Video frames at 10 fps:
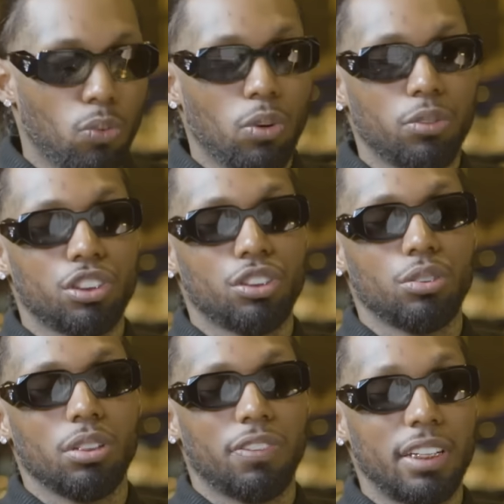What would you
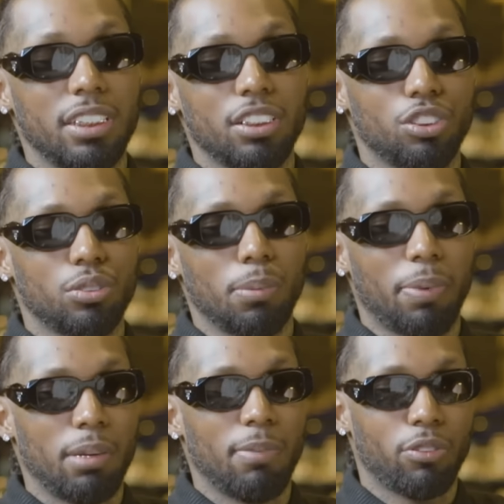do if I needed you to
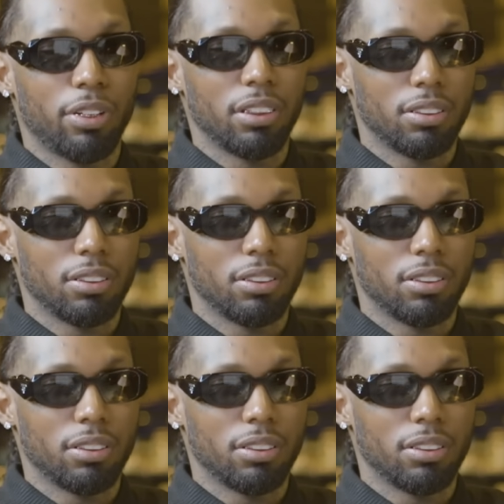pay my rent?